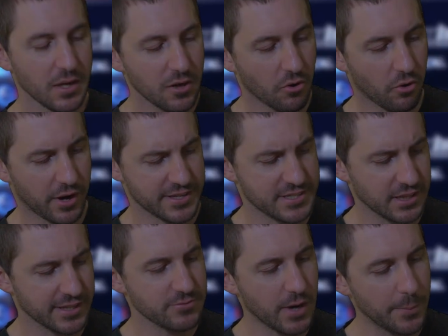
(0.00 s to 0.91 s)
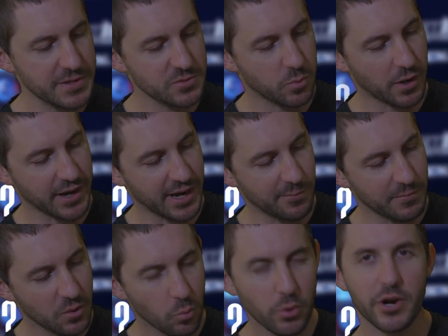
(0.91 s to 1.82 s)
Alrighty, so let's wrap this one up.
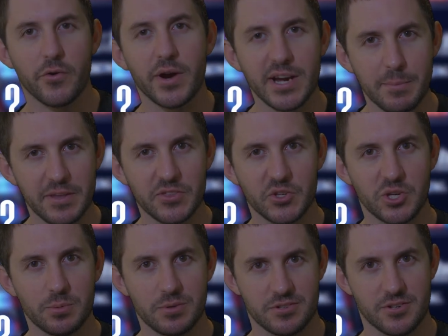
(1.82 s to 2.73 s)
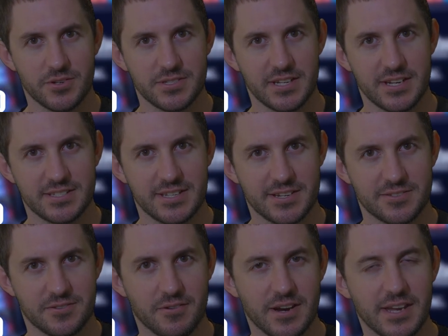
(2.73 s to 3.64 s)
Would I recommend the Cube Control
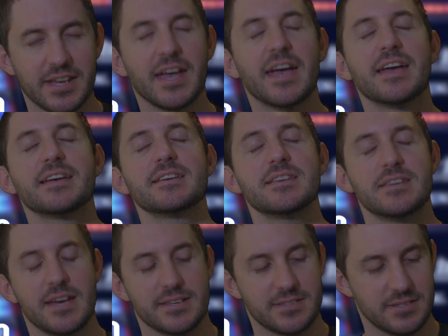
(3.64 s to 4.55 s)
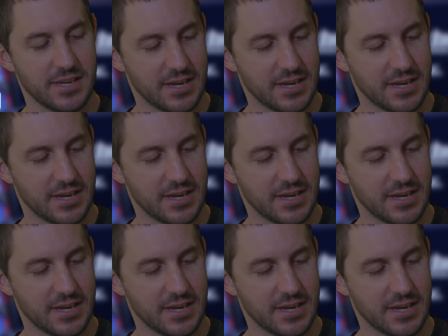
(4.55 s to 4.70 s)
CSX3? Yes.